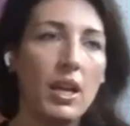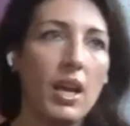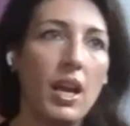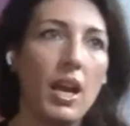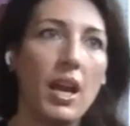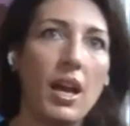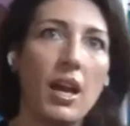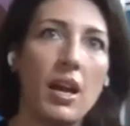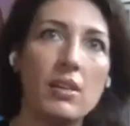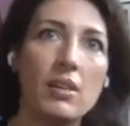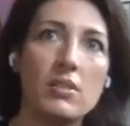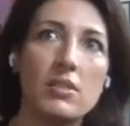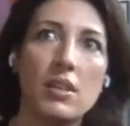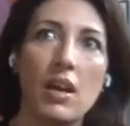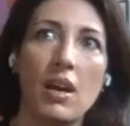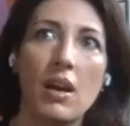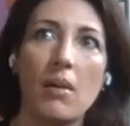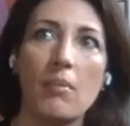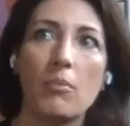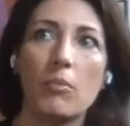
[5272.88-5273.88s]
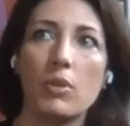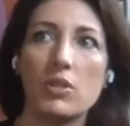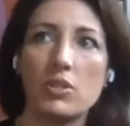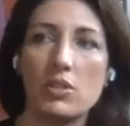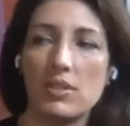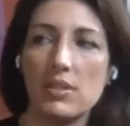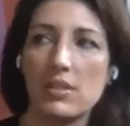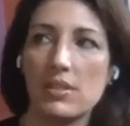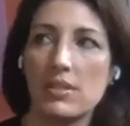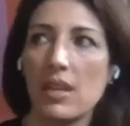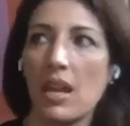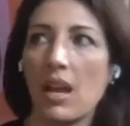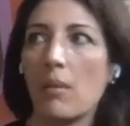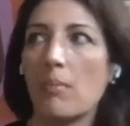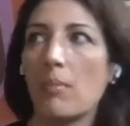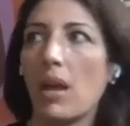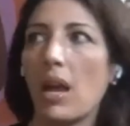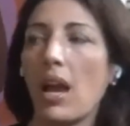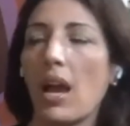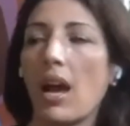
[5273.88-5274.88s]
and which is the same.
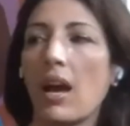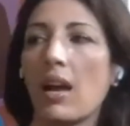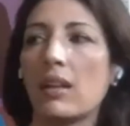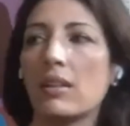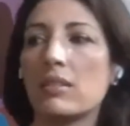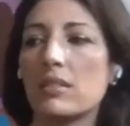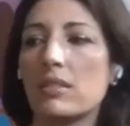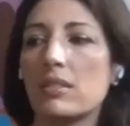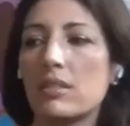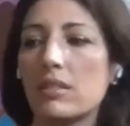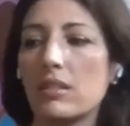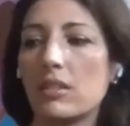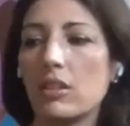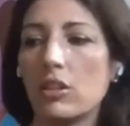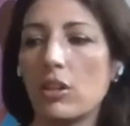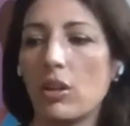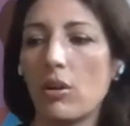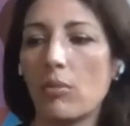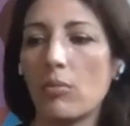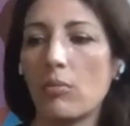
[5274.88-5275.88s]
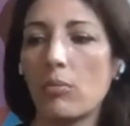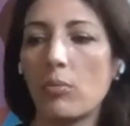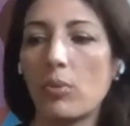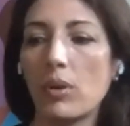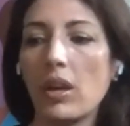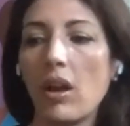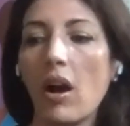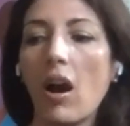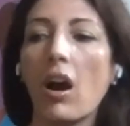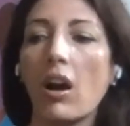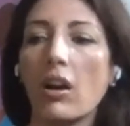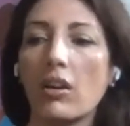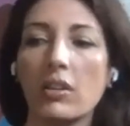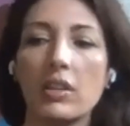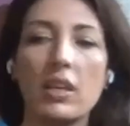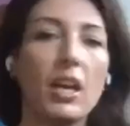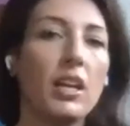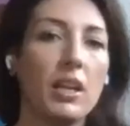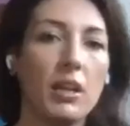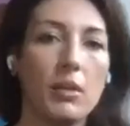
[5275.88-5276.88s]
And, you know, we are
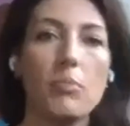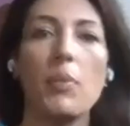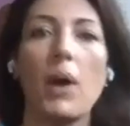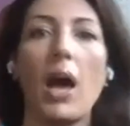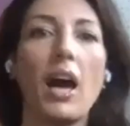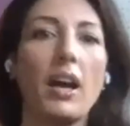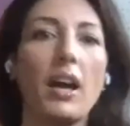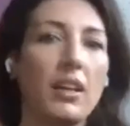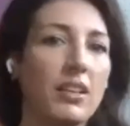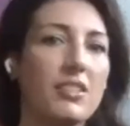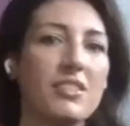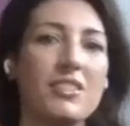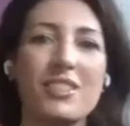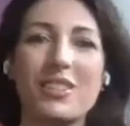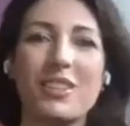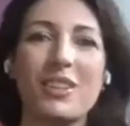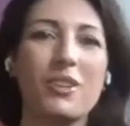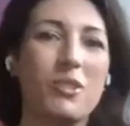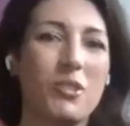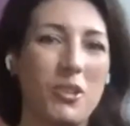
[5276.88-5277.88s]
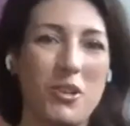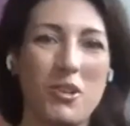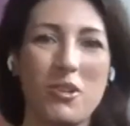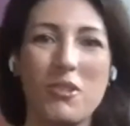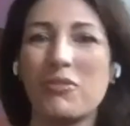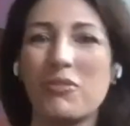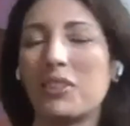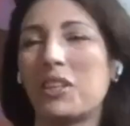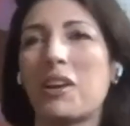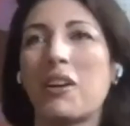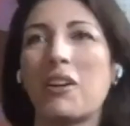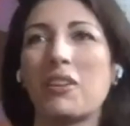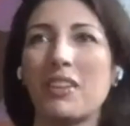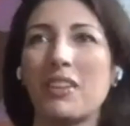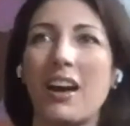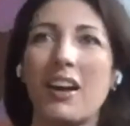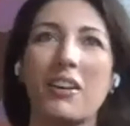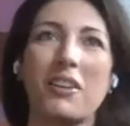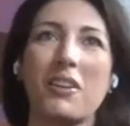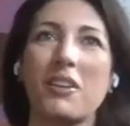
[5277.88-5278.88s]
getting back into the groove. You know,
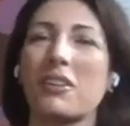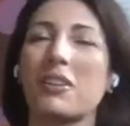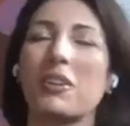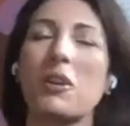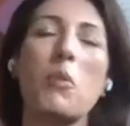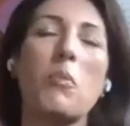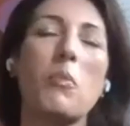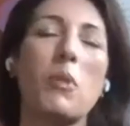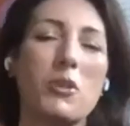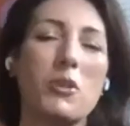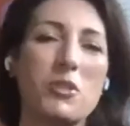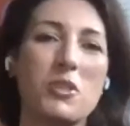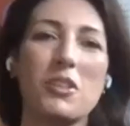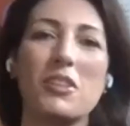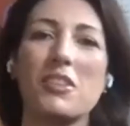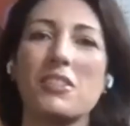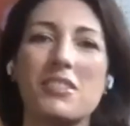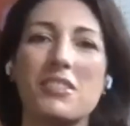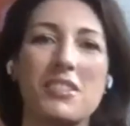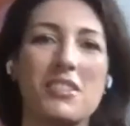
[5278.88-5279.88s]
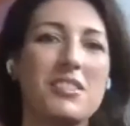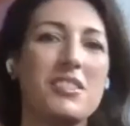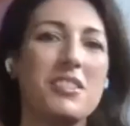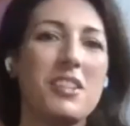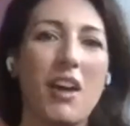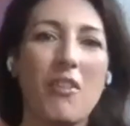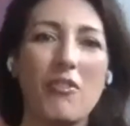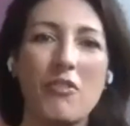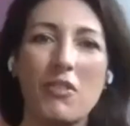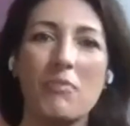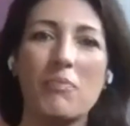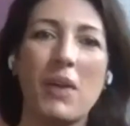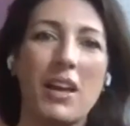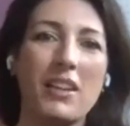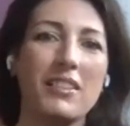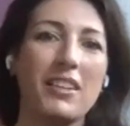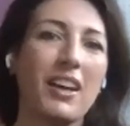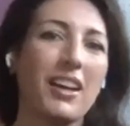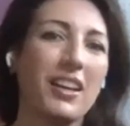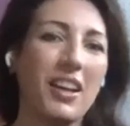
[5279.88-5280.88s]
like commercials and stuff have been
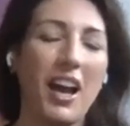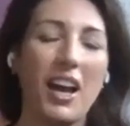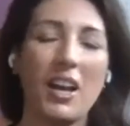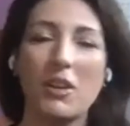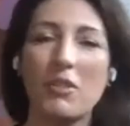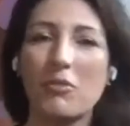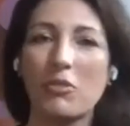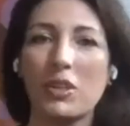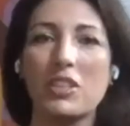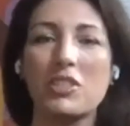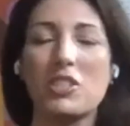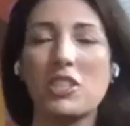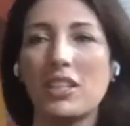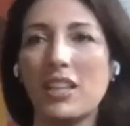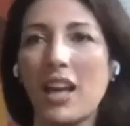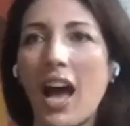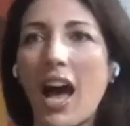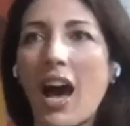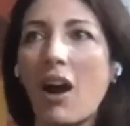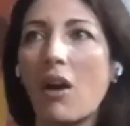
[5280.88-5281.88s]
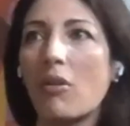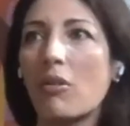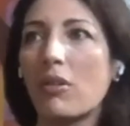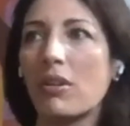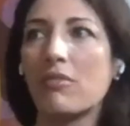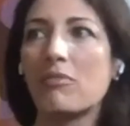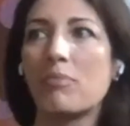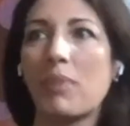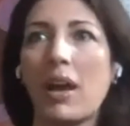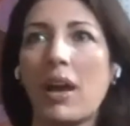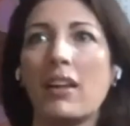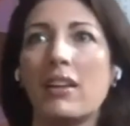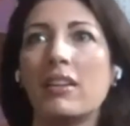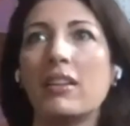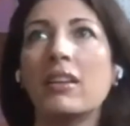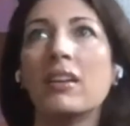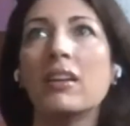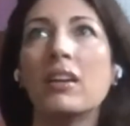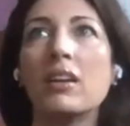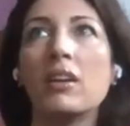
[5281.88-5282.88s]
like kind of reaching out. We've been
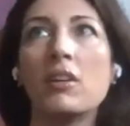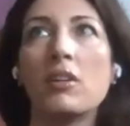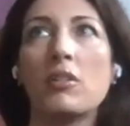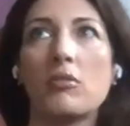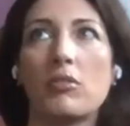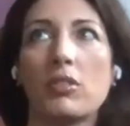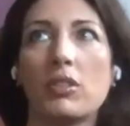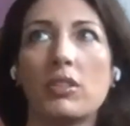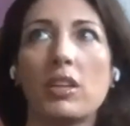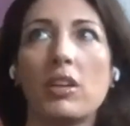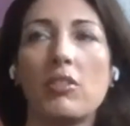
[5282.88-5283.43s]
really